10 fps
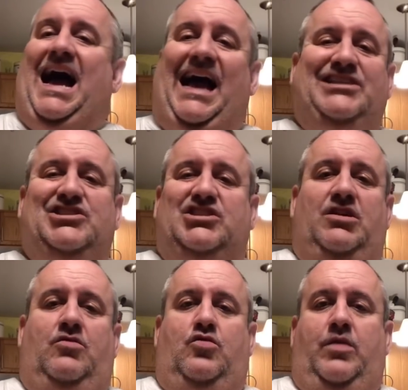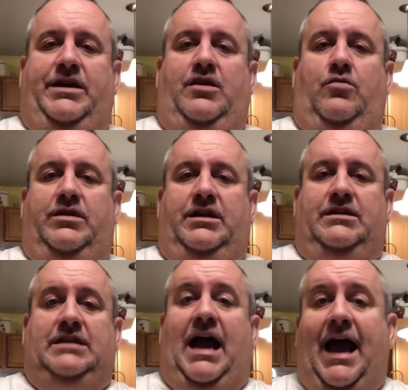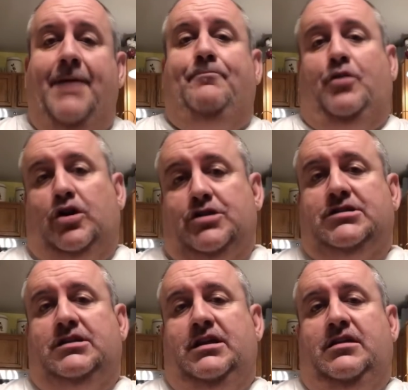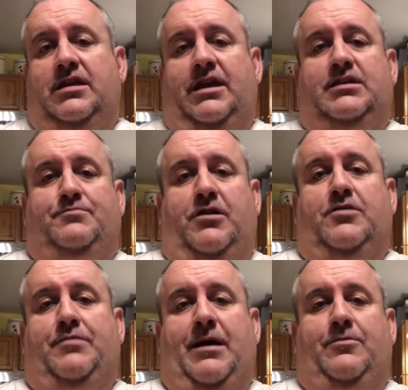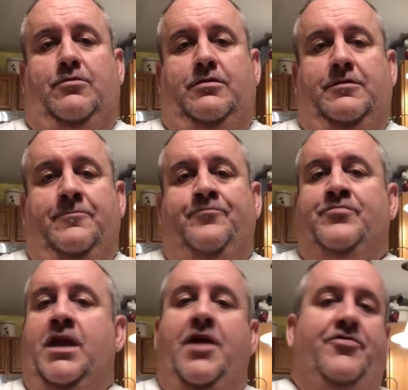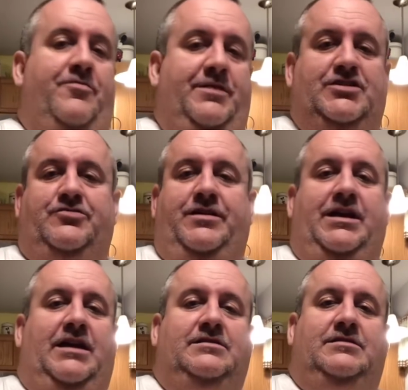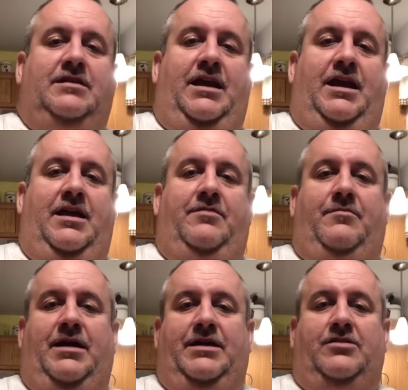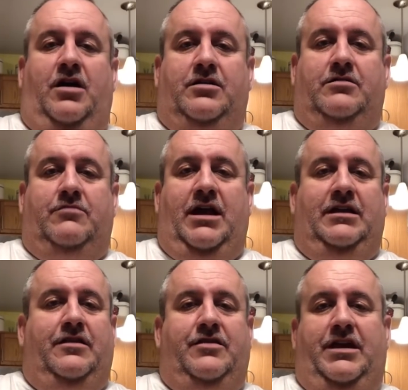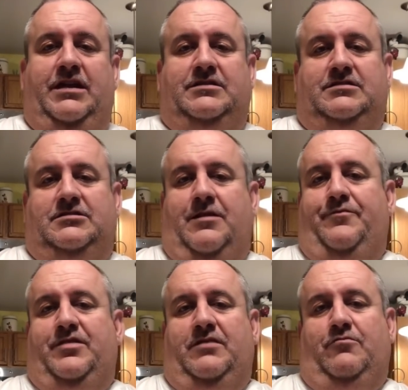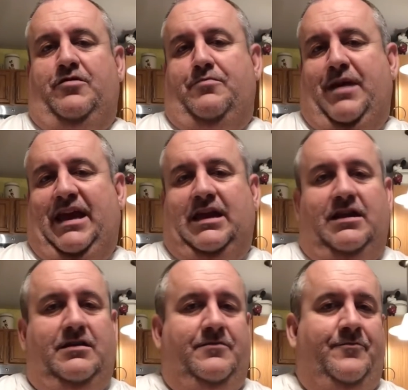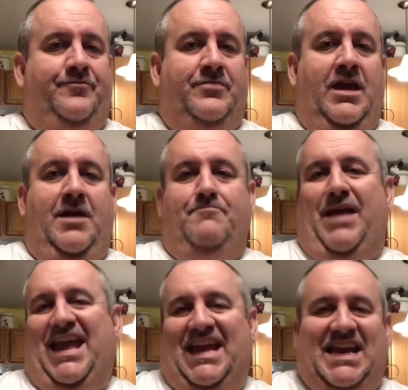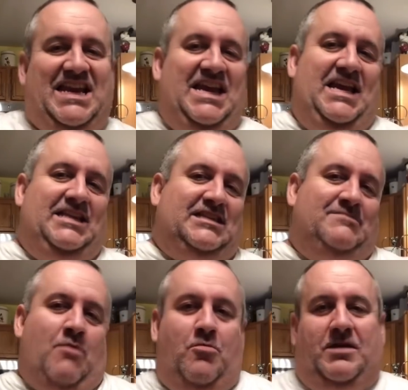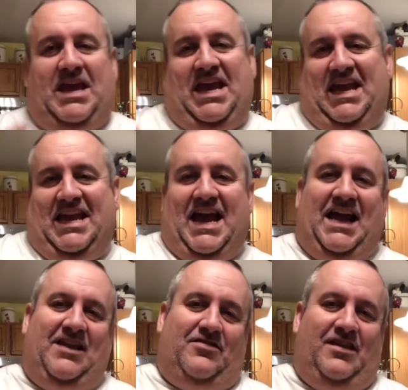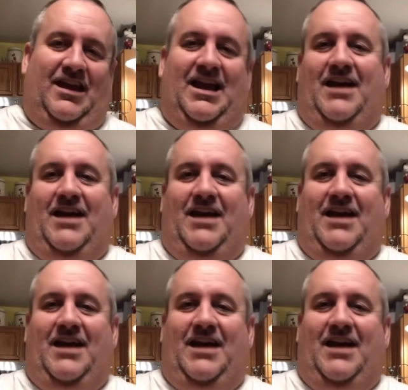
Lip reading: I just don't quite know what it is. I personally think it's buttered popcorn. The mystery guest and my daughter Riley think it's something with bacon. Bacony, smoky kind of thing.